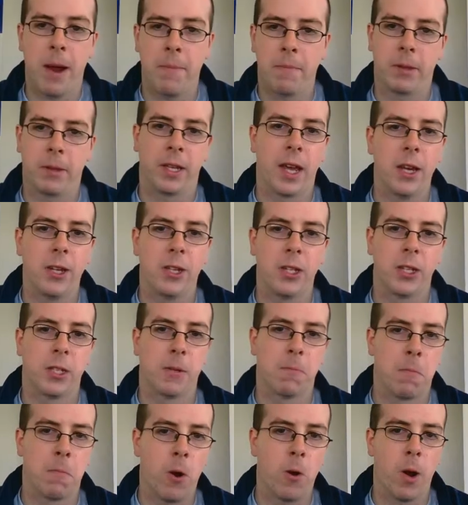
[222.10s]

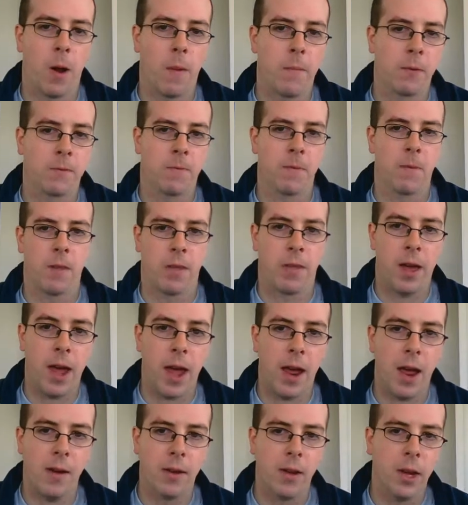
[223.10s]
applications and programs for
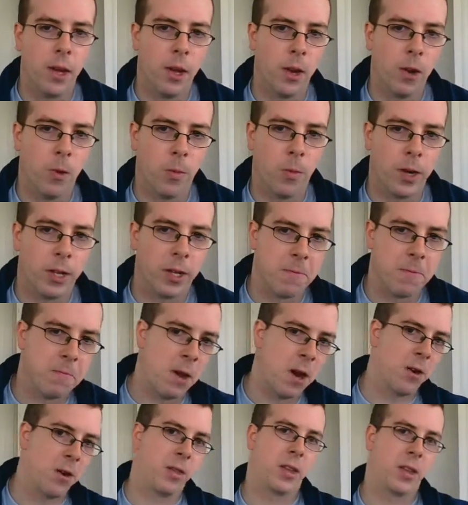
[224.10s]
that when
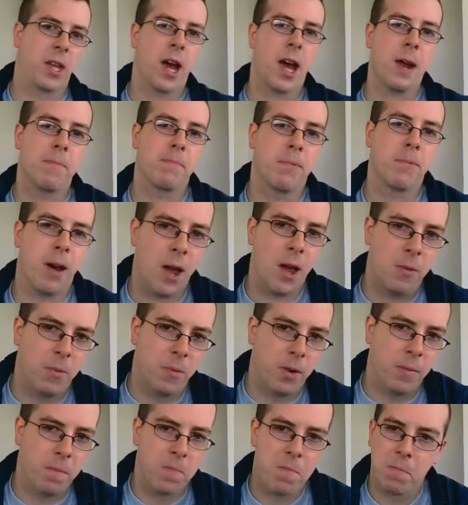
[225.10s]
compared to the iPod,
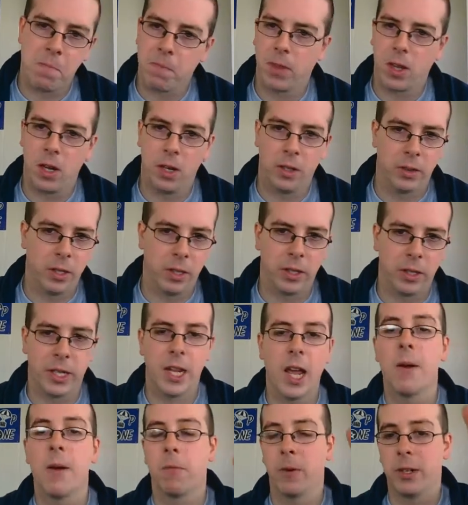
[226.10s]
when
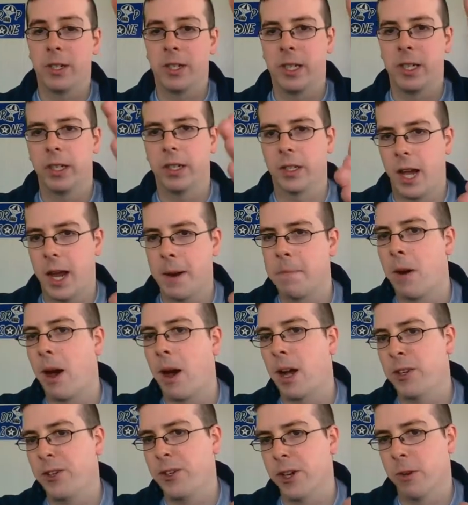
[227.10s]
literally every single
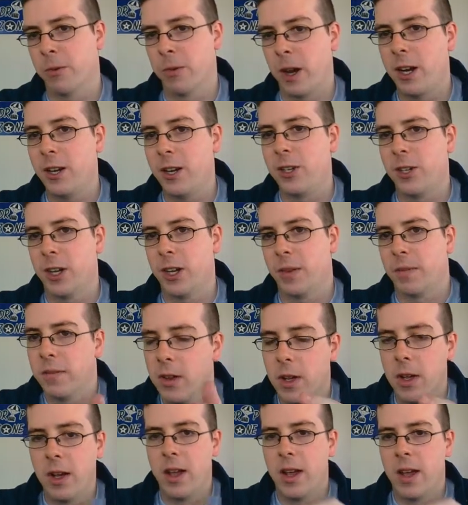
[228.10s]
iPod generation
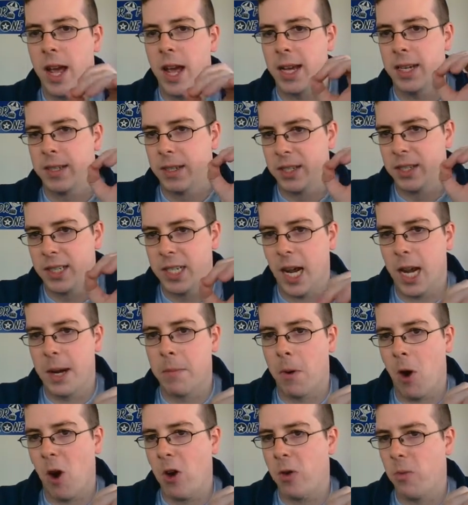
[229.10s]
has the
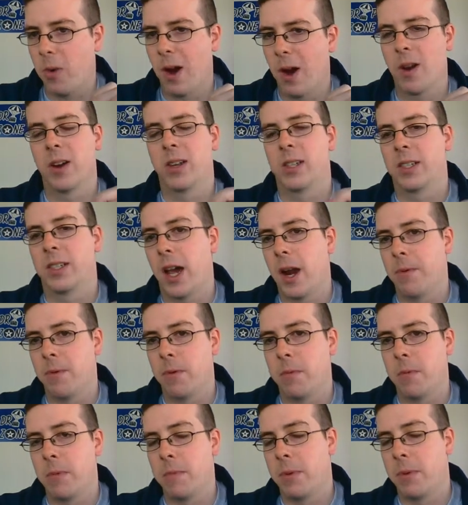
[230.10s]
same hardware aside
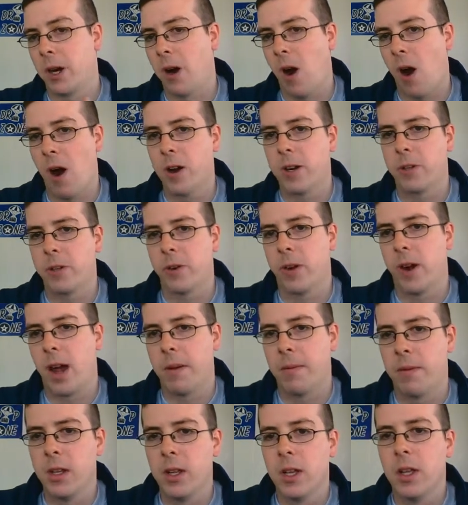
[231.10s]
from a bigger hard
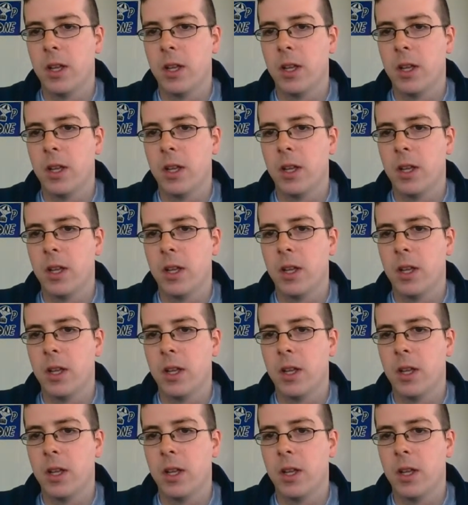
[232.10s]
drive.